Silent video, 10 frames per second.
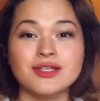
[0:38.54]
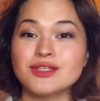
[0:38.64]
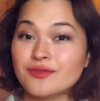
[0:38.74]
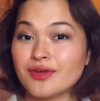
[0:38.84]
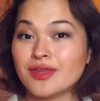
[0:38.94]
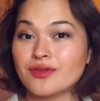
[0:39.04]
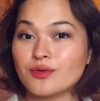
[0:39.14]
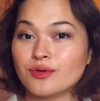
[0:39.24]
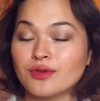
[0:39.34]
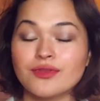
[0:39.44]
Don't forget the
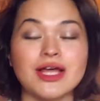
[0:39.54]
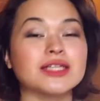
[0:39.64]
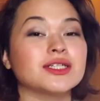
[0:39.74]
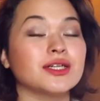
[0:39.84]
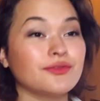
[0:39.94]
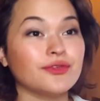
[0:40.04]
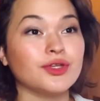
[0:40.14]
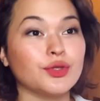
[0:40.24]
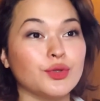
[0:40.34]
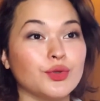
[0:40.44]
rule that if
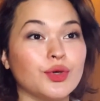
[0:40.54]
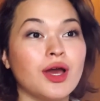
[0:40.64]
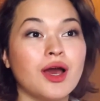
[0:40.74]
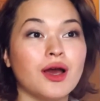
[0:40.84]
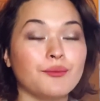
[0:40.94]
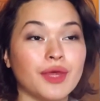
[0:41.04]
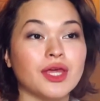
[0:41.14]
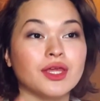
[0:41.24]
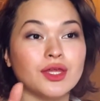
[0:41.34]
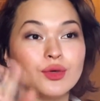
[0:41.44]
you
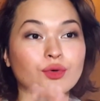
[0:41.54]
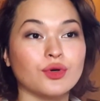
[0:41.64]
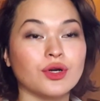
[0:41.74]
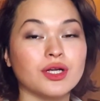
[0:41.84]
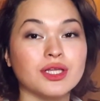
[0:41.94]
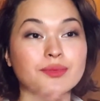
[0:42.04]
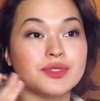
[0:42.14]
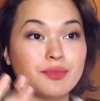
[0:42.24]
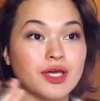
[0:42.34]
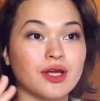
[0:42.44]
make your lips
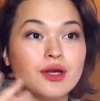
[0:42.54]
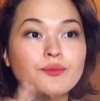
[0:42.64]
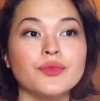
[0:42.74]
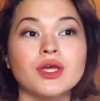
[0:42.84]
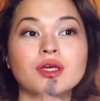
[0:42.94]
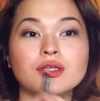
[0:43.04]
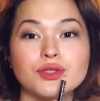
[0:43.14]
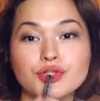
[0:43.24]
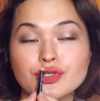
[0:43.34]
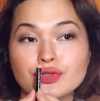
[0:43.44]
bigger, you
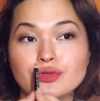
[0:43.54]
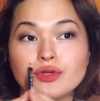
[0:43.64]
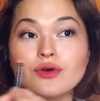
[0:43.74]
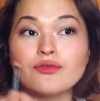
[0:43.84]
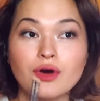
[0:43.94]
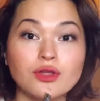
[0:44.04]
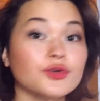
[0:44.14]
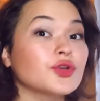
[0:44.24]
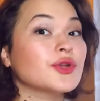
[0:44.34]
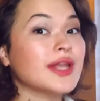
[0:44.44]
should follow
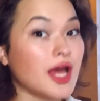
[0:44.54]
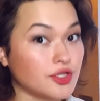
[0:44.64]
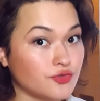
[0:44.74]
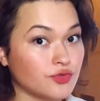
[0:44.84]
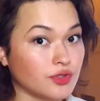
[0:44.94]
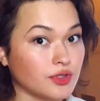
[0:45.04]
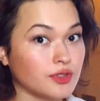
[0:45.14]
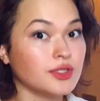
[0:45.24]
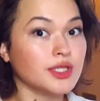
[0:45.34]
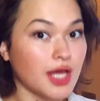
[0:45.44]
your
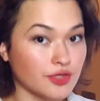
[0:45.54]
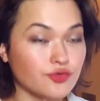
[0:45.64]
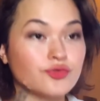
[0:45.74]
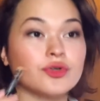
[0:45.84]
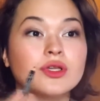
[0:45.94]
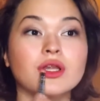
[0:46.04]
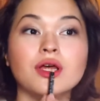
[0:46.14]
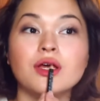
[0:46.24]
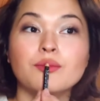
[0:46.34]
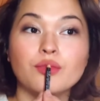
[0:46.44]
natural
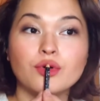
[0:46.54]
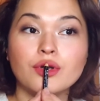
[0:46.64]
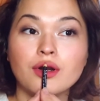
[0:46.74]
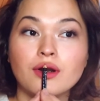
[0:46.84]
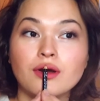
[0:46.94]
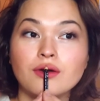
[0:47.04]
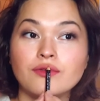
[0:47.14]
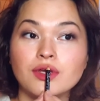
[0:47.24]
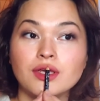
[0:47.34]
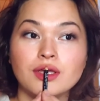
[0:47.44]
border
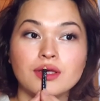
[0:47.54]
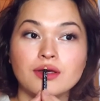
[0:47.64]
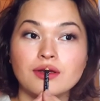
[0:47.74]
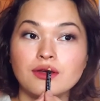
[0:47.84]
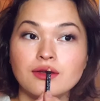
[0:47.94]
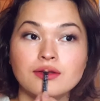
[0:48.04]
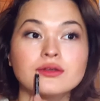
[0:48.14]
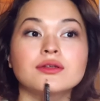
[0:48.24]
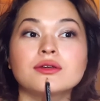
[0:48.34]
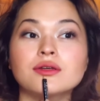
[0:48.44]
over here
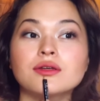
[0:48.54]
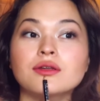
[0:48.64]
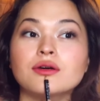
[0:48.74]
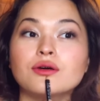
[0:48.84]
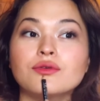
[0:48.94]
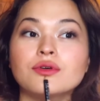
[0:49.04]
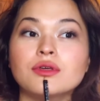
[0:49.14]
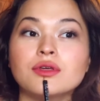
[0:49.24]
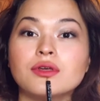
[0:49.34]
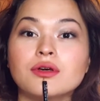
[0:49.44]
and over
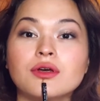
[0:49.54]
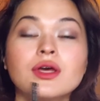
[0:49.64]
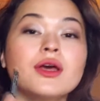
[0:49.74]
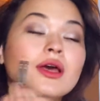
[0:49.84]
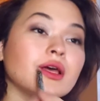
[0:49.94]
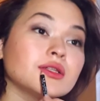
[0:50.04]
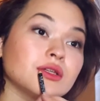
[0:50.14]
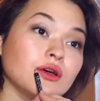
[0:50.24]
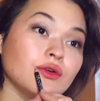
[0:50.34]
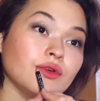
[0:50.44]
here.
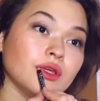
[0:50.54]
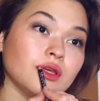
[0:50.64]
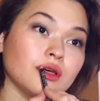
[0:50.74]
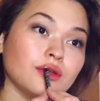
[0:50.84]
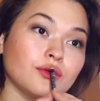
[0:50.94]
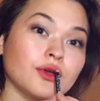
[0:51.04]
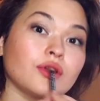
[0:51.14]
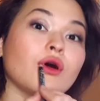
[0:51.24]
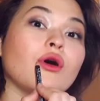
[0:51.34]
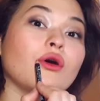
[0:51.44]
And over here you
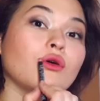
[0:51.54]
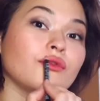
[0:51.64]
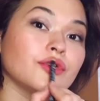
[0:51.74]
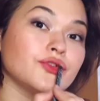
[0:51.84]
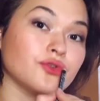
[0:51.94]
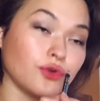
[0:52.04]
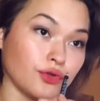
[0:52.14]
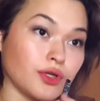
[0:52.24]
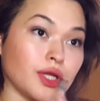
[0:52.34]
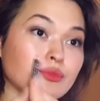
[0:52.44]
can overdraw
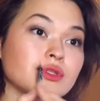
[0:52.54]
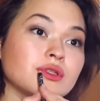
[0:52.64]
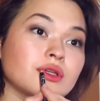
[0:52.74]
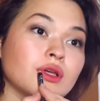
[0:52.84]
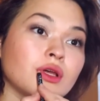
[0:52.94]
your lips,